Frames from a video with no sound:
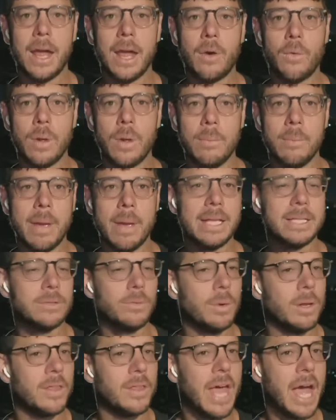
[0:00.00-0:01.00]
it remains
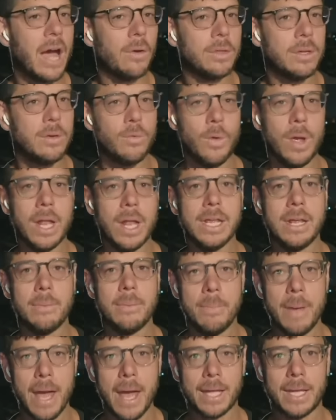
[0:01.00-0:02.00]
without Iranian
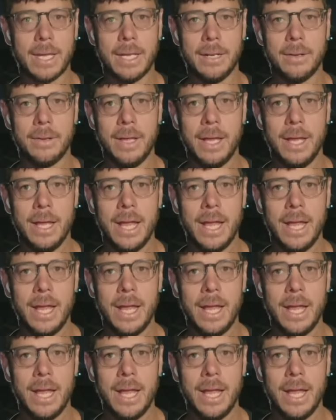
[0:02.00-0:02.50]
backing